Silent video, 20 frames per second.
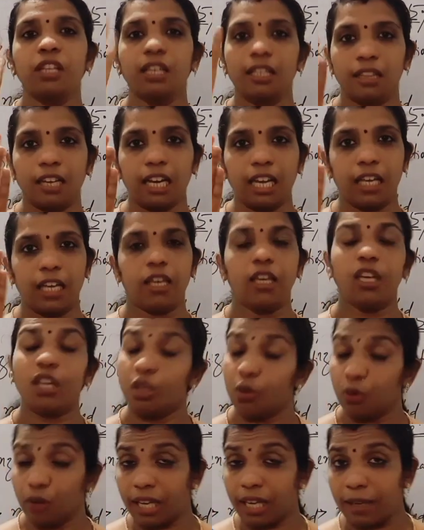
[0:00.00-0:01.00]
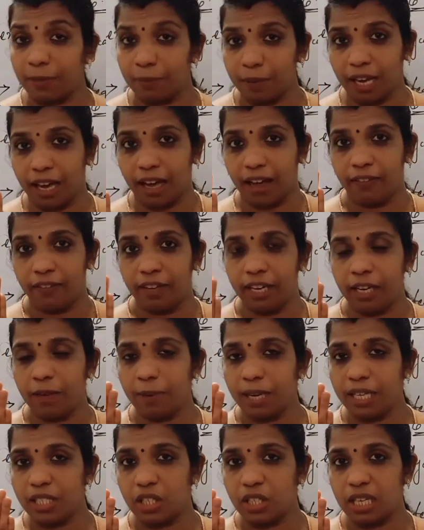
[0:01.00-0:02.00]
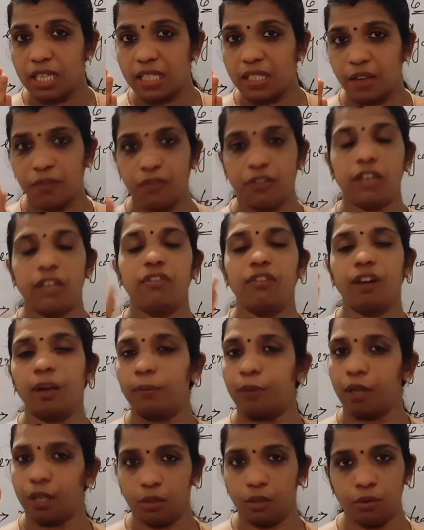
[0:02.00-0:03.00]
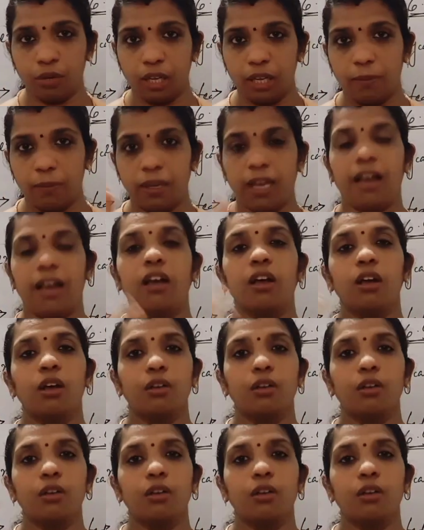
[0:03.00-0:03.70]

3. Uremia, when the patient is suffering from uremia.